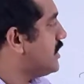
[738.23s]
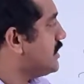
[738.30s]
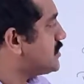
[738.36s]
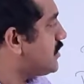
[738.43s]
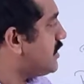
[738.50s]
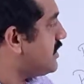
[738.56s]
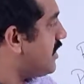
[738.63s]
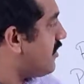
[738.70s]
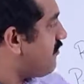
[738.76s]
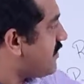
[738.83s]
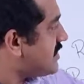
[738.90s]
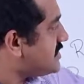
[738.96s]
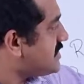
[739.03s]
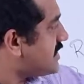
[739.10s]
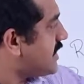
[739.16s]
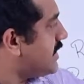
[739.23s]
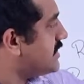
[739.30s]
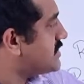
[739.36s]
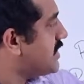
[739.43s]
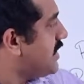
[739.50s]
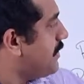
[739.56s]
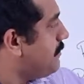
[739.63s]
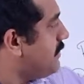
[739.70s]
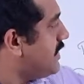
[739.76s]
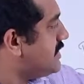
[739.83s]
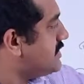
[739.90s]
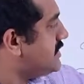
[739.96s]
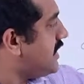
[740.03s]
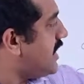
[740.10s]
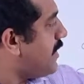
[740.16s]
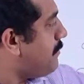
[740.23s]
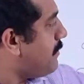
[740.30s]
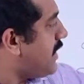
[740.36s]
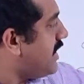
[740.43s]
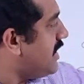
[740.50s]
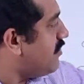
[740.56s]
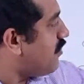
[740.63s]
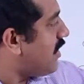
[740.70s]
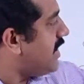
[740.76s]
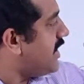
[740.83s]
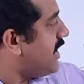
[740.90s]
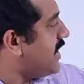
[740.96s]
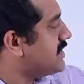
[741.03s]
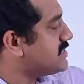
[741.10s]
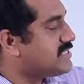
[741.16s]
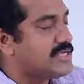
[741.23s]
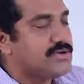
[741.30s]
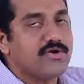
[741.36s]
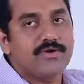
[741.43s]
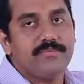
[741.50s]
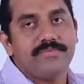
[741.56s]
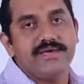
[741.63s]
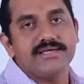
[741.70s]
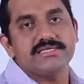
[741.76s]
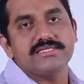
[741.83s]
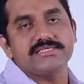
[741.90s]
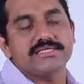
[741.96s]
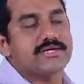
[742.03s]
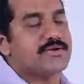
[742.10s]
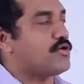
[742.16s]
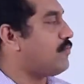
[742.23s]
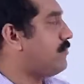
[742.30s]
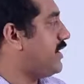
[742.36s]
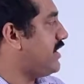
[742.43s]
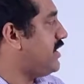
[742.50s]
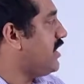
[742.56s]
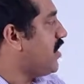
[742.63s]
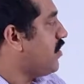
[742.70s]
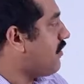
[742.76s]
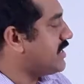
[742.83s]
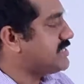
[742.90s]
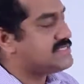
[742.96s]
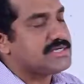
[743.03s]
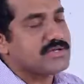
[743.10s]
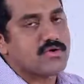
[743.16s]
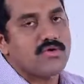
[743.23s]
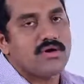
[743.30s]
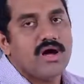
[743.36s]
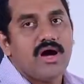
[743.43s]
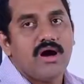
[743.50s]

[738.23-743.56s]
So in the first case, PGA by YA is equal to PG0 by Y0.